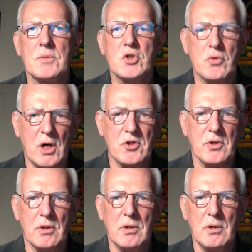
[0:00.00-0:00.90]

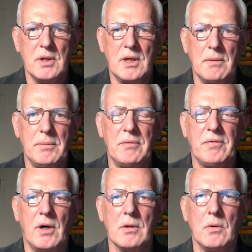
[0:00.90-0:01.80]
structure that can be
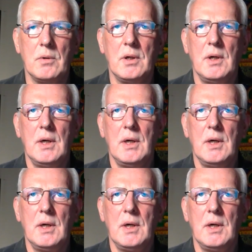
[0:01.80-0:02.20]
followed